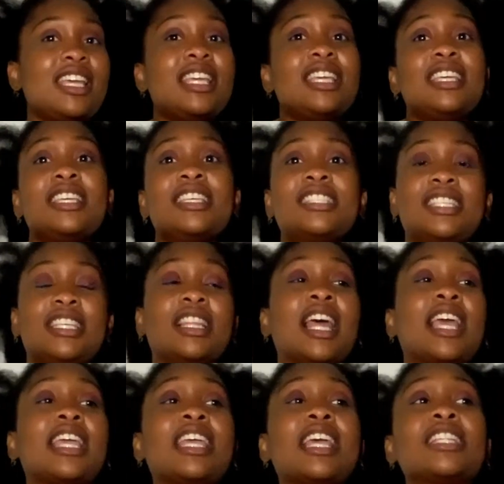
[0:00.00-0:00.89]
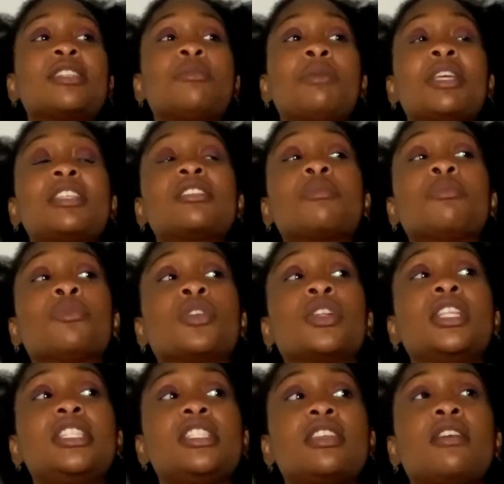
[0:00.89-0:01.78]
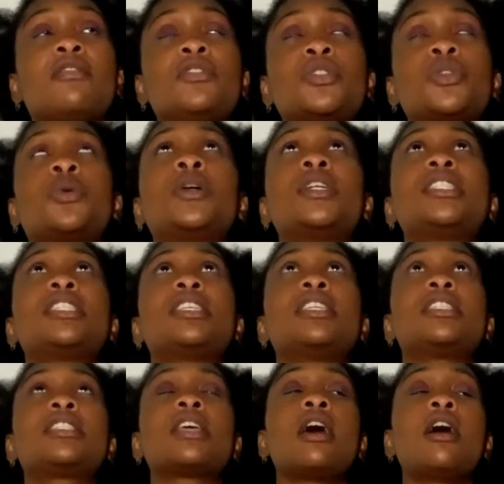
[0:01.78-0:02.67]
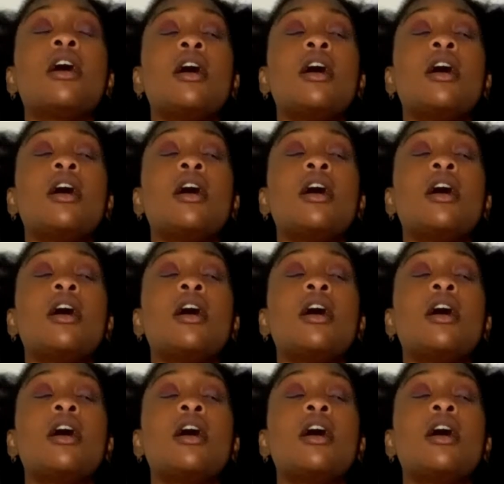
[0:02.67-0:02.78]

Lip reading: easy, like he had to make some really tough choices.